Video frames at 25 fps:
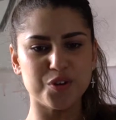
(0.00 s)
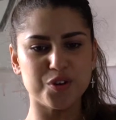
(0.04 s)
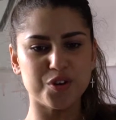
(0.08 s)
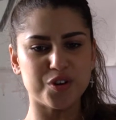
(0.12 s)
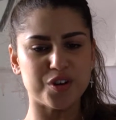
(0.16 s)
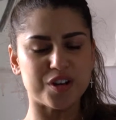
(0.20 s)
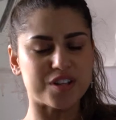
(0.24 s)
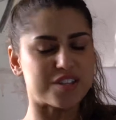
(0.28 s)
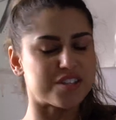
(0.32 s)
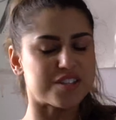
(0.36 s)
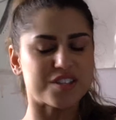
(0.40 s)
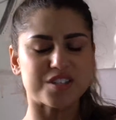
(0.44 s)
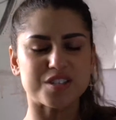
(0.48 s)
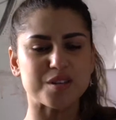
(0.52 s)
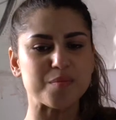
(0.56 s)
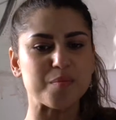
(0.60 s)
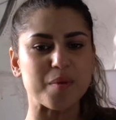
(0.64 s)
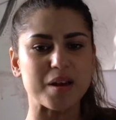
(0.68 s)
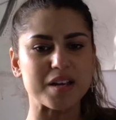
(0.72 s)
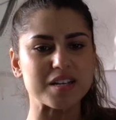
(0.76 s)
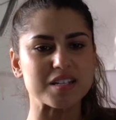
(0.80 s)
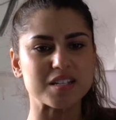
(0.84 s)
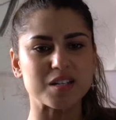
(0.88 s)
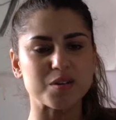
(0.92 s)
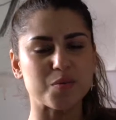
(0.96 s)
it's just
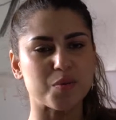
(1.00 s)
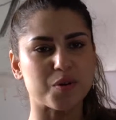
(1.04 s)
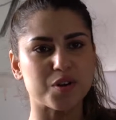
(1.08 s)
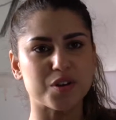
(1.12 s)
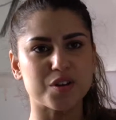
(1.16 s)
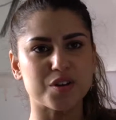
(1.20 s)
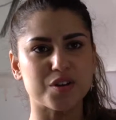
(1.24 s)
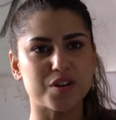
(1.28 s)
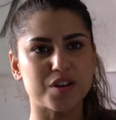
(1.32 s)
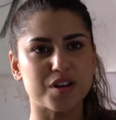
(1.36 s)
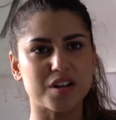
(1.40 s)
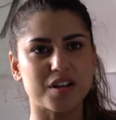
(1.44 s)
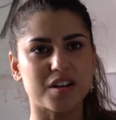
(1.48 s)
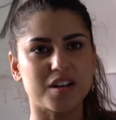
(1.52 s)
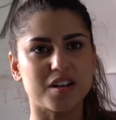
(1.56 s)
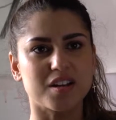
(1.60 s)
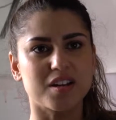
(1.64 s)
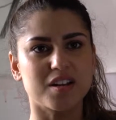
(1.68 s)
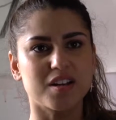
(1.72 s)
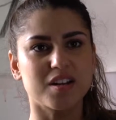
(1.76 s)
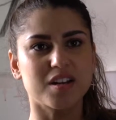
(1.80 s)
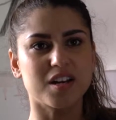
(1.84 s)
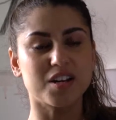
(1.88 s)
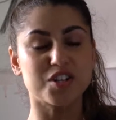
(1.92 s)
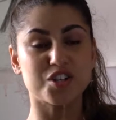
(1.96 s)
amazing what you
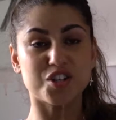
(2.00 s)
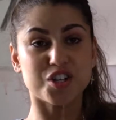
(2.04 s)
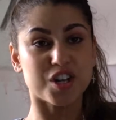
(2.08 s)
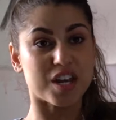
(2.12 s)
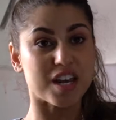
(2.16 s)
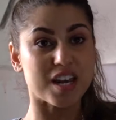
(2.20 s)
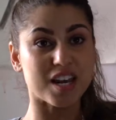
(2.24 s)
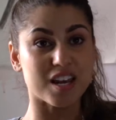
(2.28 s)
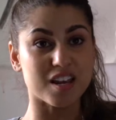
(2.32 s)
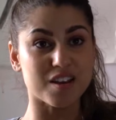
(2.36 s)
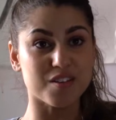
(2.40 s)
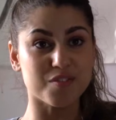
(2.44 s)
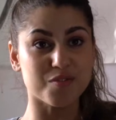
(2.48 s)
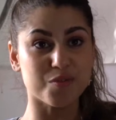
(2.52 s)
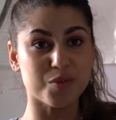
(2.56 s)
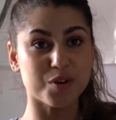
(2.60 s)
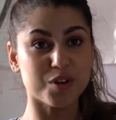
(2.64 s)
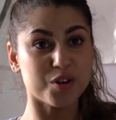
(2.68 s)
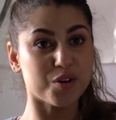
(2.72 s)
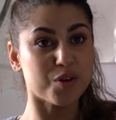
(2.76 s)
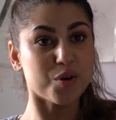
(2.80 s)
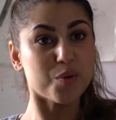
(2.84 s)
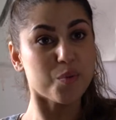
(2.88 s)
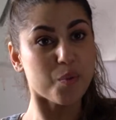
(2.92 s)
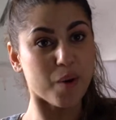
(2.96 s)
can achieve
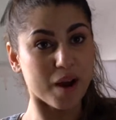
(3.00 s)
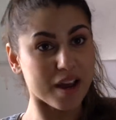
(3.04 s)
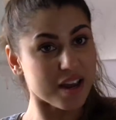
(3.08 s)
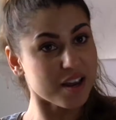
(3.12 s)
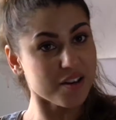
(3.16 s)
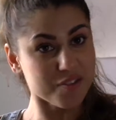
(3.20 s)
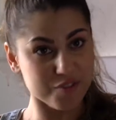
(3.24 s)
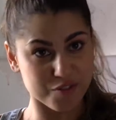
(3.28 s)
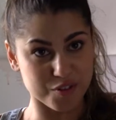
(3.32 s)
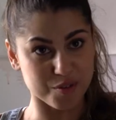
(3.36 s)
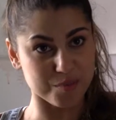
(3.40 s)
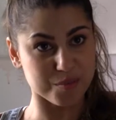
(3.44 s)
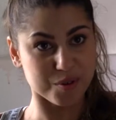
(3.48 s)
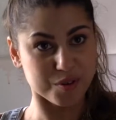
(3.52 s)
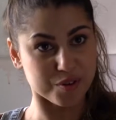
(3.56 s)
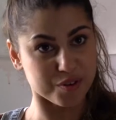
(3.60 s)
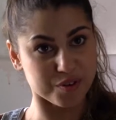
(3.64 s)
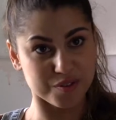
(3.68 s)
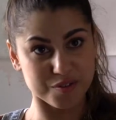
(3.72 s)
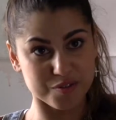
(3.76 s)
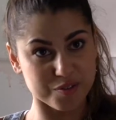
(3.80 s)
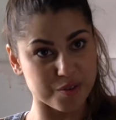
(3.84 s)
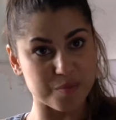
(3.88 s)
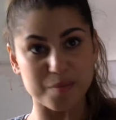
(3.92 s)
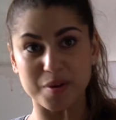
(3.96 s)
when you're away from
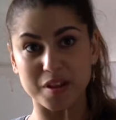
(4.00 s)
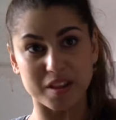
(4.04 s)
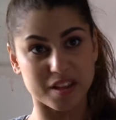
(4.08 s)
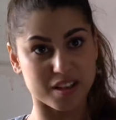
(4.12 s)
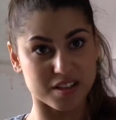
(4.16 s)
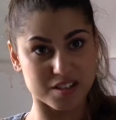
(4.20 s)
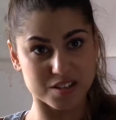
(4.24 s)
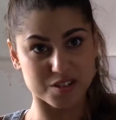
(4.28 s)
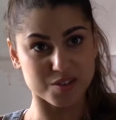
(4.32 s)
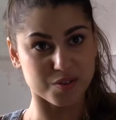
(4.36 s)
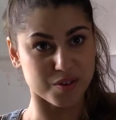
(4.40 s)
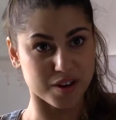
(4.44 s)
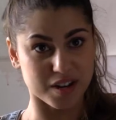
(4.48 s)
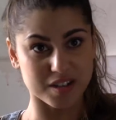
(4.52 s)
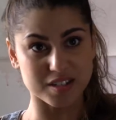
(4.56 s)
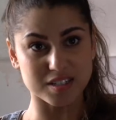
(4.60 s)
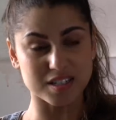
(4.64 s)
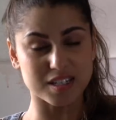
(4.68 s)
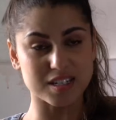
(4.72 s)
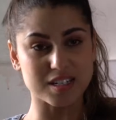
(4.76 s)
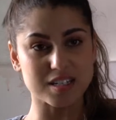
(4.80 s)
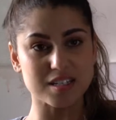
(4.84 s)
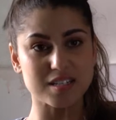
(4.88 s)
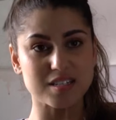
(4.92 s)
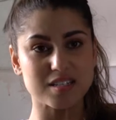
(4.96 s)
your familiar
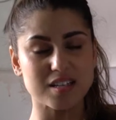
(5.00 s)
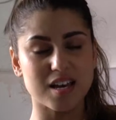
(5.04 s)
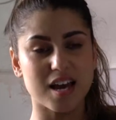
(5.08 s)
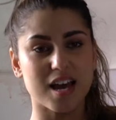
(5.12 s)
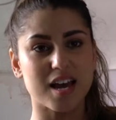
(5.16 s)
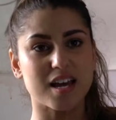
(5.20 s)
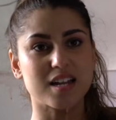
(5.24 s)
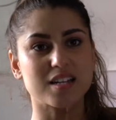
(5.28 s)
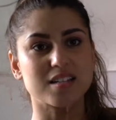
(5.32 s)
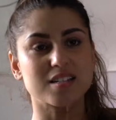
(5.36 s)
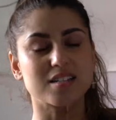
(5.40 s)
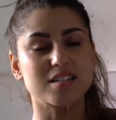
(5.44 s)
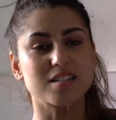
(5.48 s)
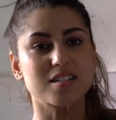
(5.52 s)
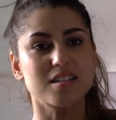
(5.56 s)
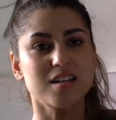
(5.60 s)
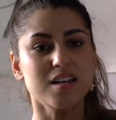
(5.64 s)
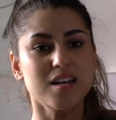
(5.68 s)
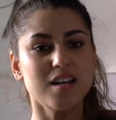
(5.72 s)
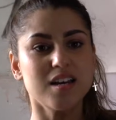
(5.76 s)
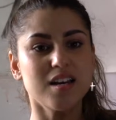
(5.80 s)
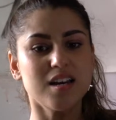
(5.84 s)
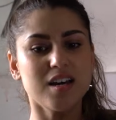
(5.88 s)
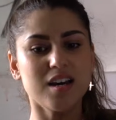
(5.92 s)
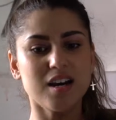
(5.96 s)
surroundings. And
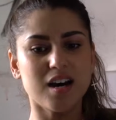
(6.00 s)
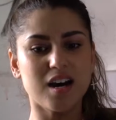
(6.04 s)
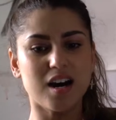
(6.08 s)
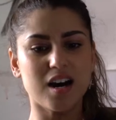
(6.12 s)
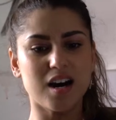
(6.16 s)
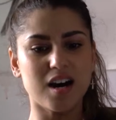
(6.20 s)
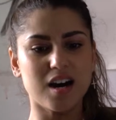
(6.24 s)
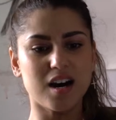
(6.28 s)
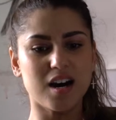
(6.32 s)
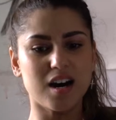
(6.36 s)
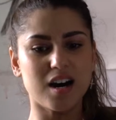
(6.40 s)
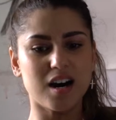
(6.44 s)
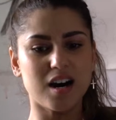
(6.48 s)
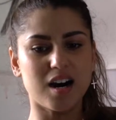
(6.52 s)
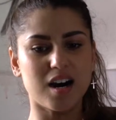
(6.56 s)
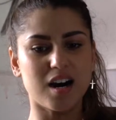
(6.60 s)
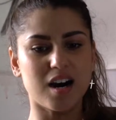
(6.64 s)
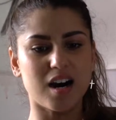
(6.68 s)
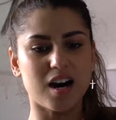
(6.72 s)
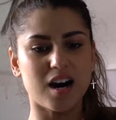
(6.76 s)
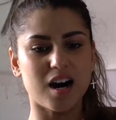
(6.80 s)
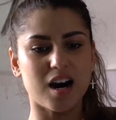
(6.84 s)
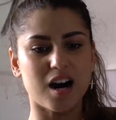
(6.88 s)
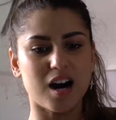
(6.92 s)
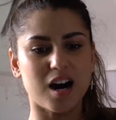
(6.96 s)

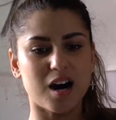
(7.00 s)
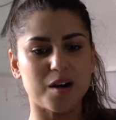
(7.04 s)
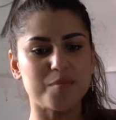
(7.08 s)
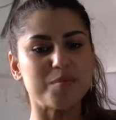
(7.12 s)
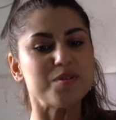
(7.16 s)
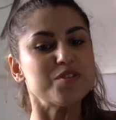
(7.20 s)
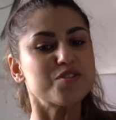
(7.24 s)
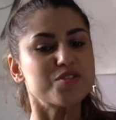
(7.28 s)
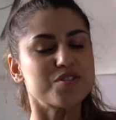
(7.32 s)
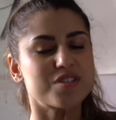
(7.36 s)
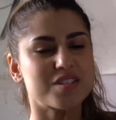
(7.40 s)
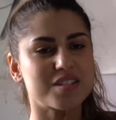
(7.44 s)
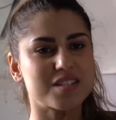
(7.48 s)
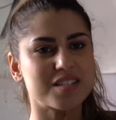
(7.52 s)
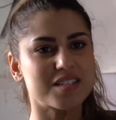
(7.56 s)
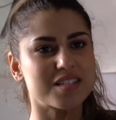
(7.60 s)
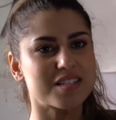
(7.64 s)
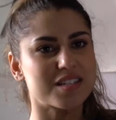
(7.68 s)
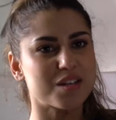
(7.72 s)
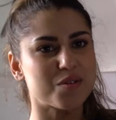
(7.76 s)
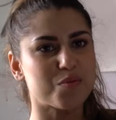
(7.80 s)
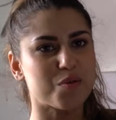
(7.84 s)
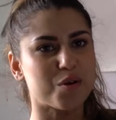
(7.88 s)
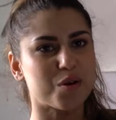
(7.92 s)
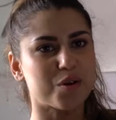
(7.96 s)
I'm interested to
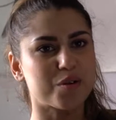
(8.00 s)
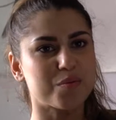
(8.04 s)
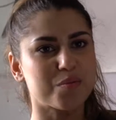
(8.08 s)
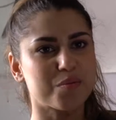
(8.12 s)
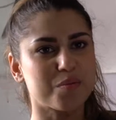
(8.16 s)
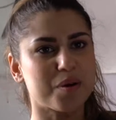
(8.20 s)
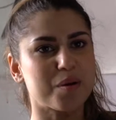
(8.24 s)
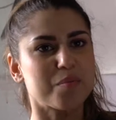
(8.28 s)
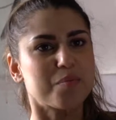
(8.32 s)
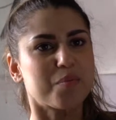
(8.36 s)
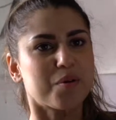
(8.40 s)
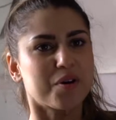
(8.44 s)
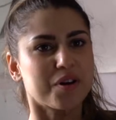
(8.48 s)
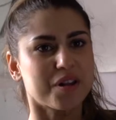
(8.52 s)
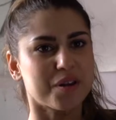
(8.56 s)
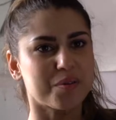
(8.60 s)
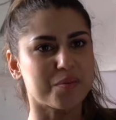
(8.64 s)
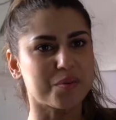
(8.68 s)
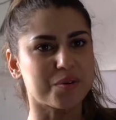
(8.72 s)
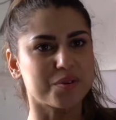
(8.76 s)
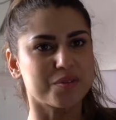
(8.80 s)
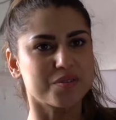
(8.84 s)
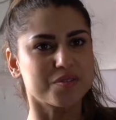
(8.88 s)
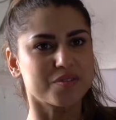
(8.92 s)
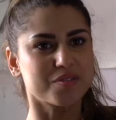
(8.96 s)
see how my
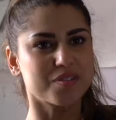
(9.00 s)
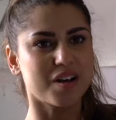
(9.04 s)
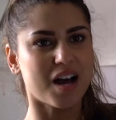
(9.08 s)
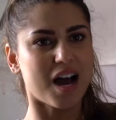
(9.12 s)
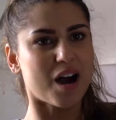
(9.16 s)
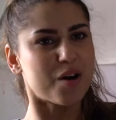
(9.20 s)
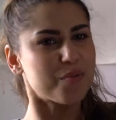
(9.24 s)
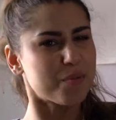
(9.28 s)
body will